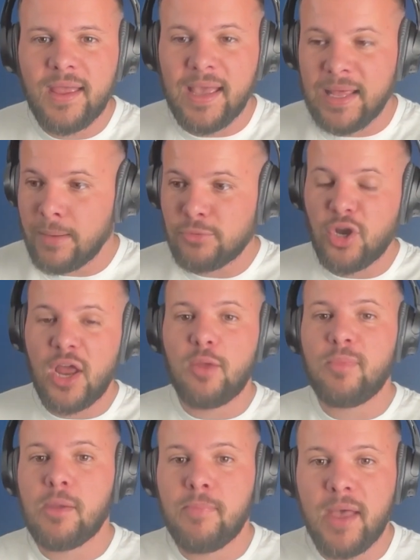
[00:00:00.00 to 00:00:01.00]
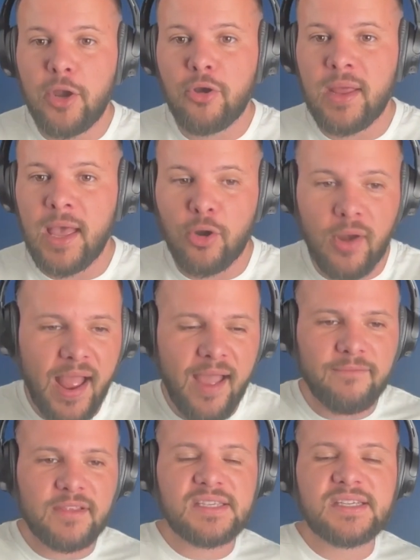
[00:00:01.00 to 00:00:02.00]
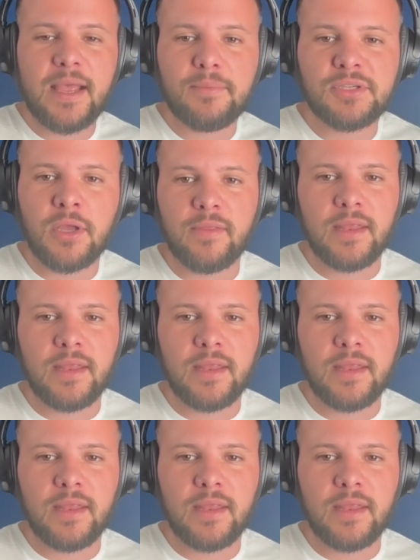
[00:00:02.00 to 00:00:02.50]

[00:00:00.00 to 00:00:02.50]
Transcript: And I'm trying to be a better dad, or I have this stepson